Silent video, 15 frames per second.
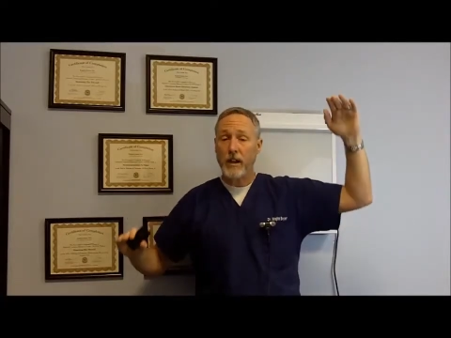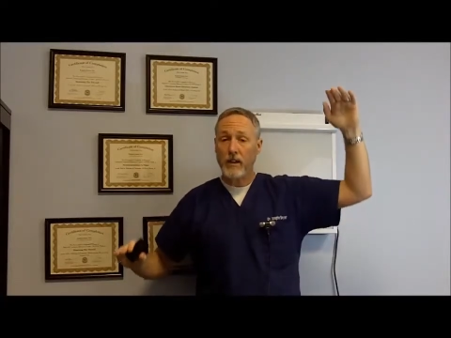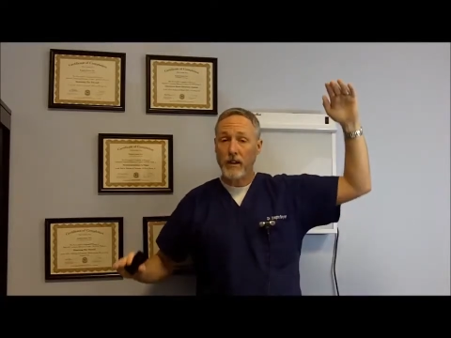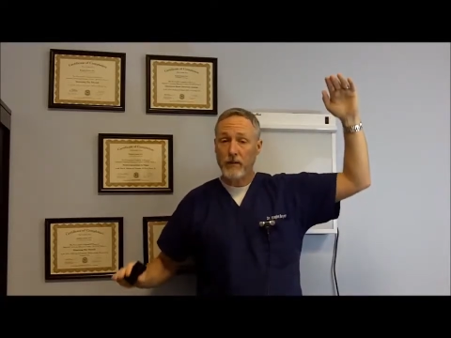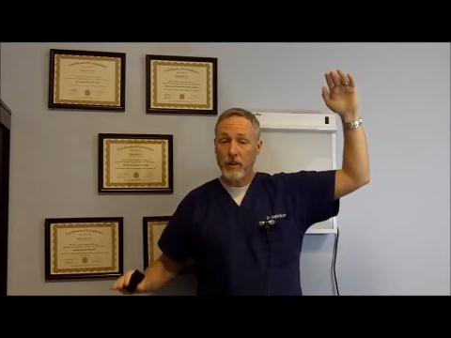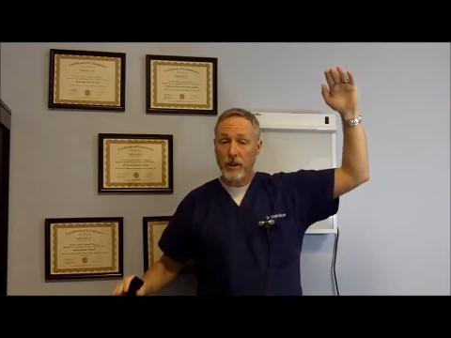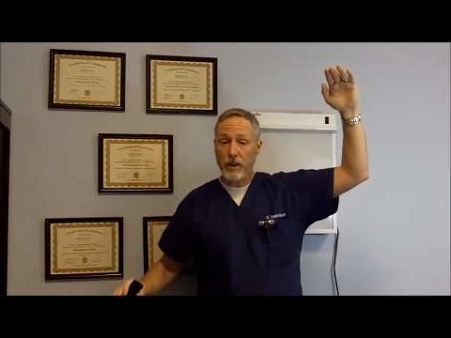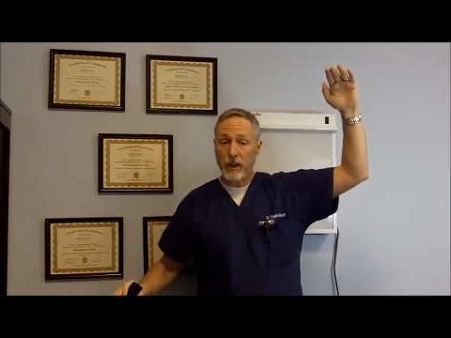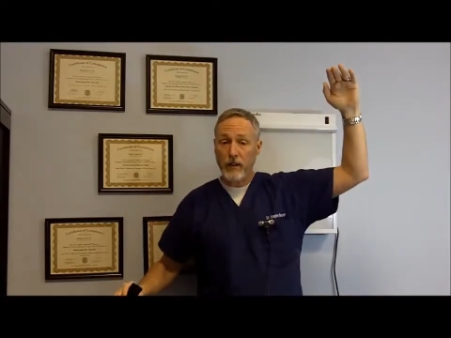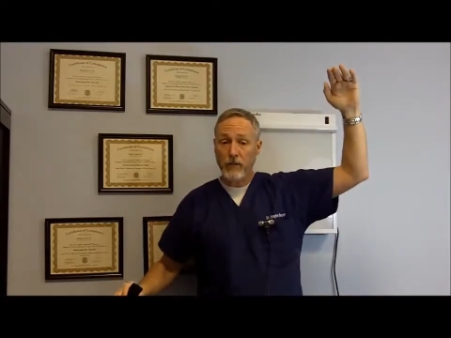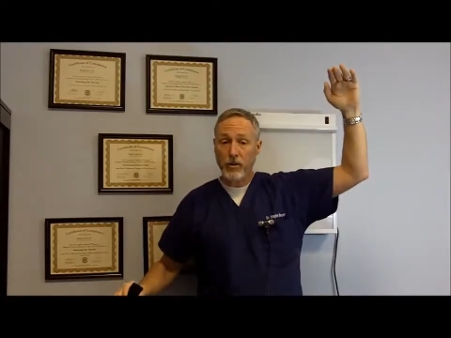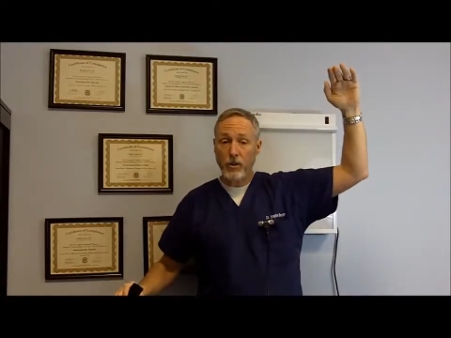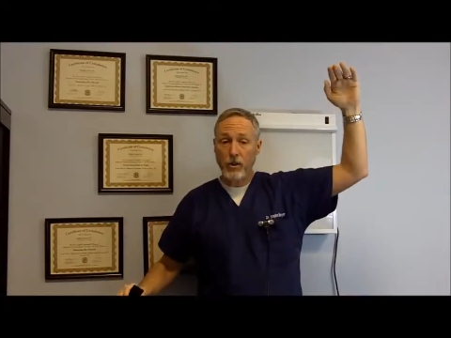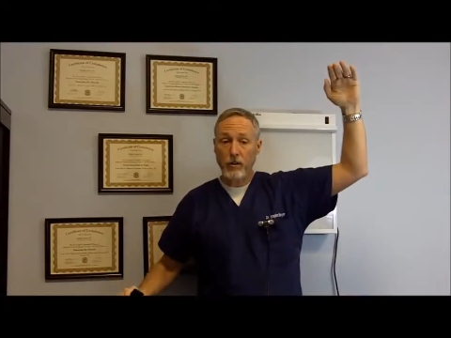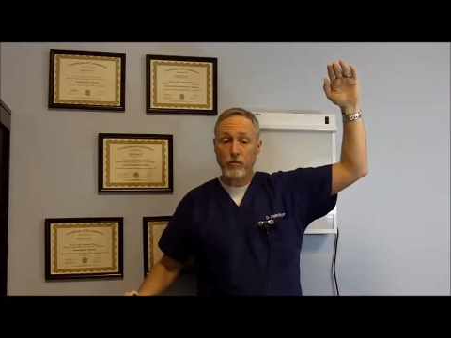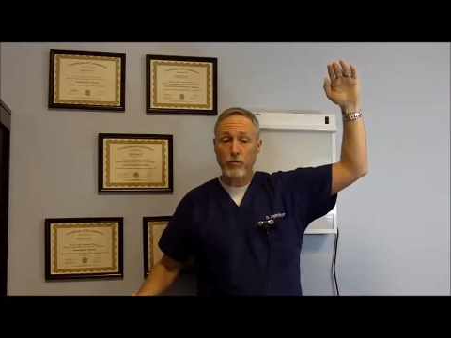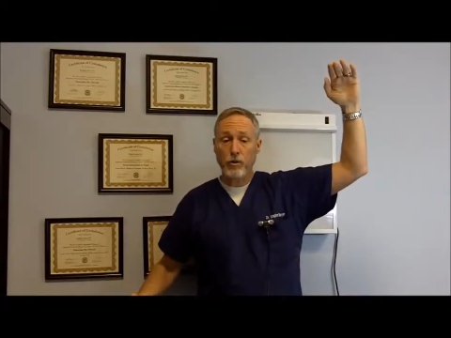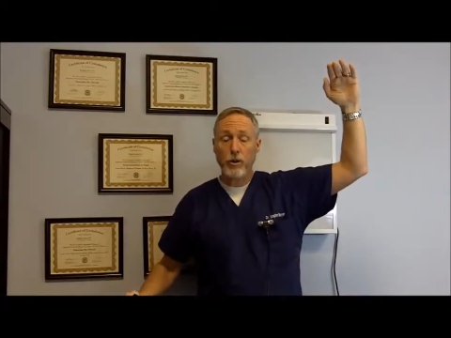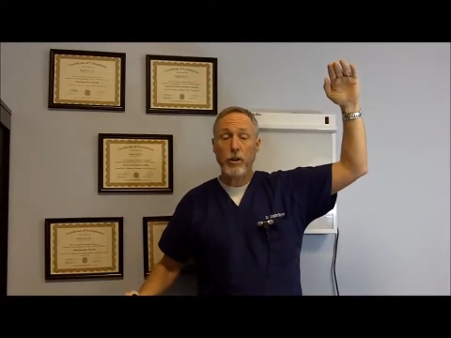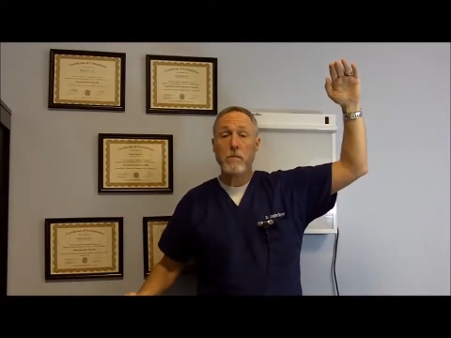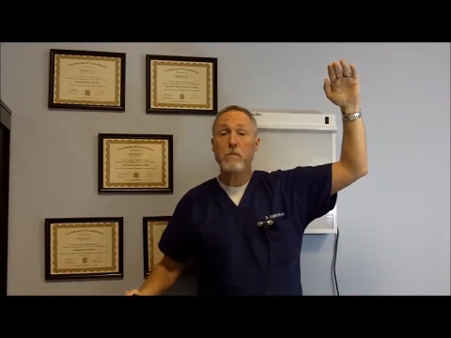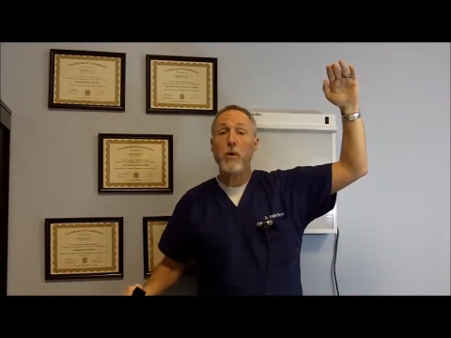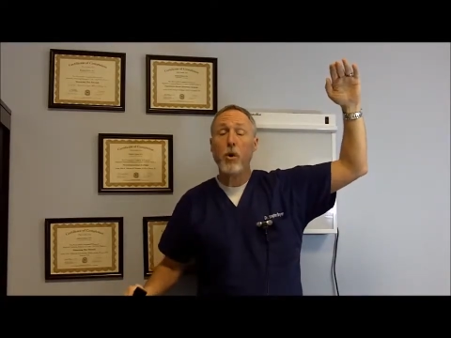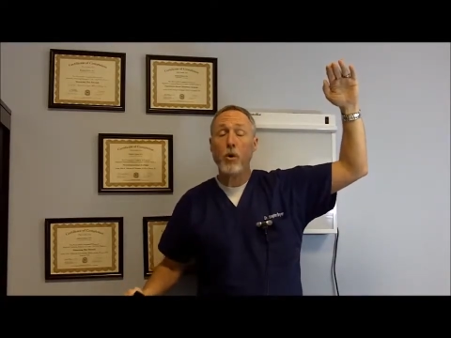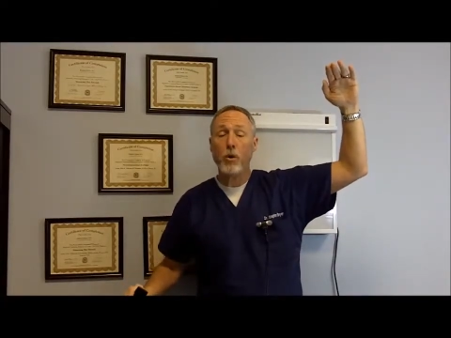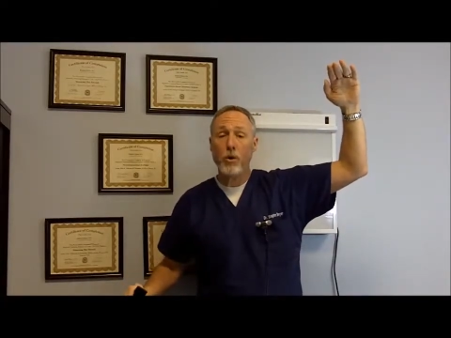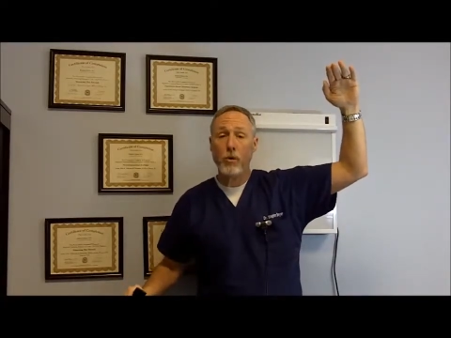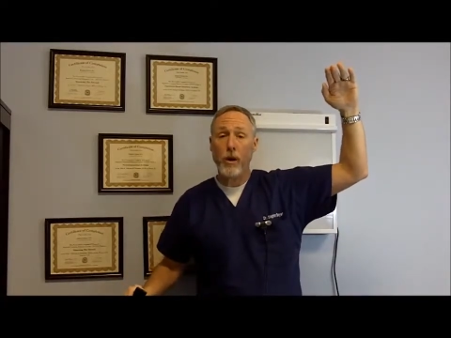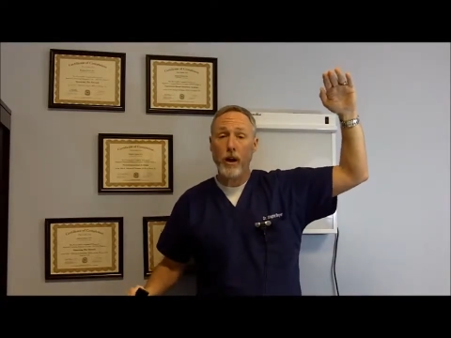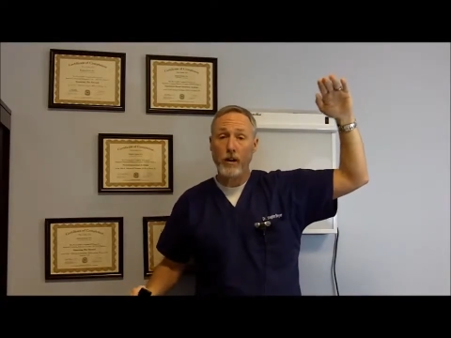activity level is really
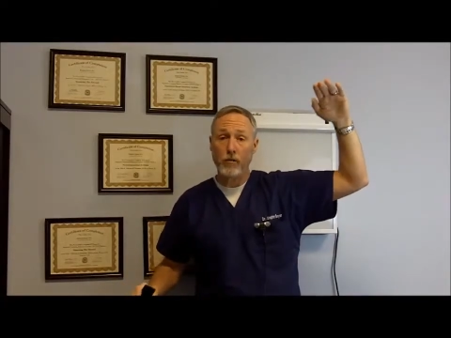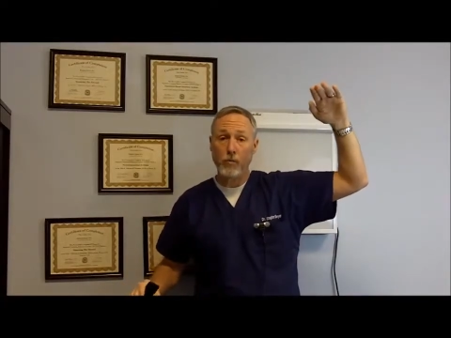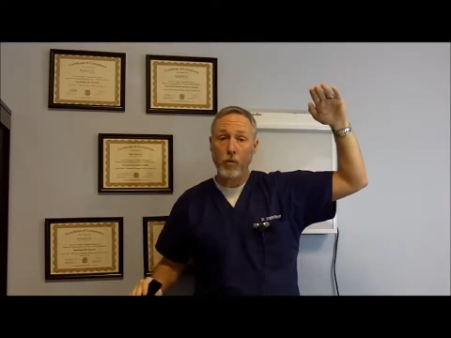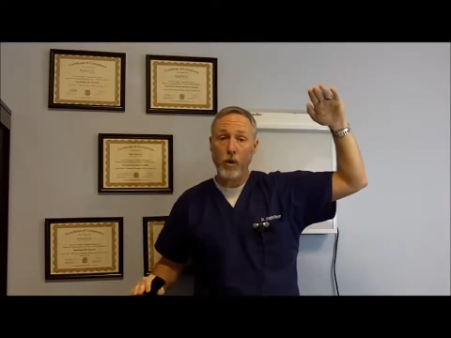polarized.